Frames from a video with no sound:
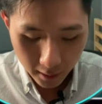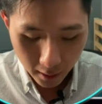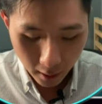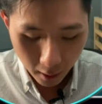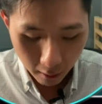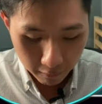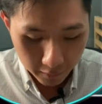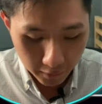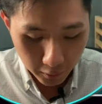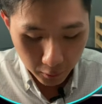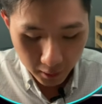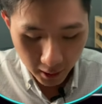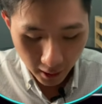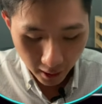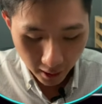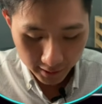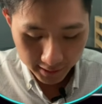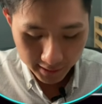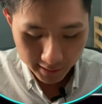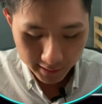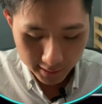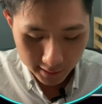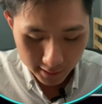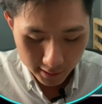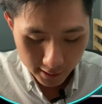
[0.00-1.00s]
A few
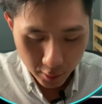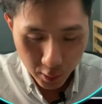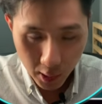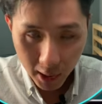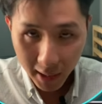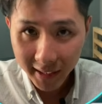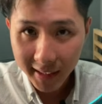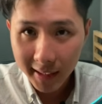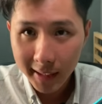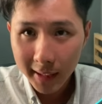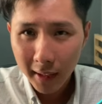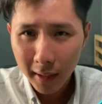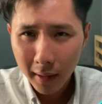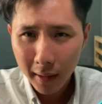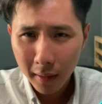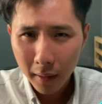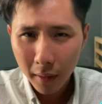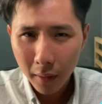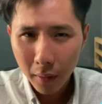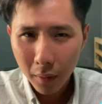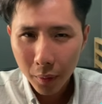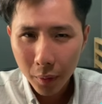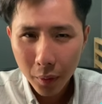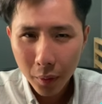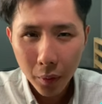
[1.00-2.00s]
tasks, such as
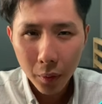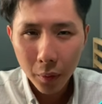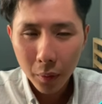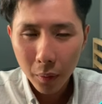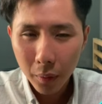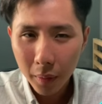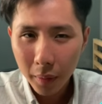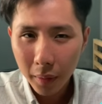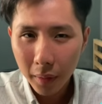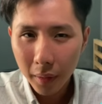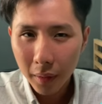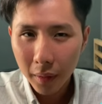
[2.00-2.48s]
who